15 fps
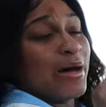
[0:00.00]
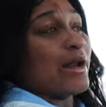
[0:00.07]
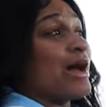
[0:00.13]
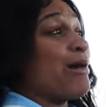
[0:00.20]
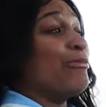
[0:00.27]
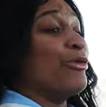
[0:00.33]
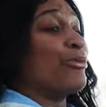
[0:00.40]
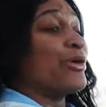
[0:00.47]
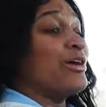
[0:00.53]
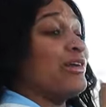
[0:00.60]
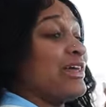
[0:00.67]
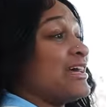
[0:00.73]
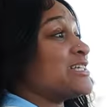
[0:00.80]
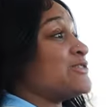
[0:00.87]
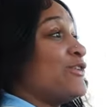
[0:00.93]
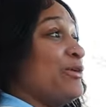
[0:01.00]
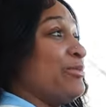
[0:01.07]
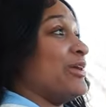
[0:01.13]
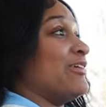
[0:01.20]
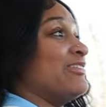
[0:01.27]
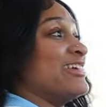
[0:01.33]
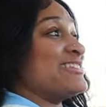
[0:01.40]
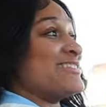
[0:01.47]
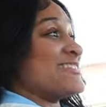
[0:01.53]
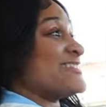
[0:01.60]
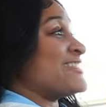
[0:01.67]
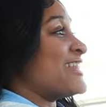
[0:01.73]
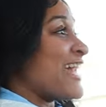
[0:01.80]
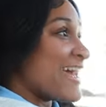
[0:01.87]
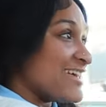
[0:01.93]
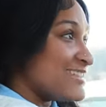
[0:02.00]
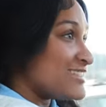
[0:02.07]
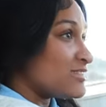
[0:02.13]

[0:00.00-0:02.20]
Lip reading: about it, I'm a real ass female. That's just that.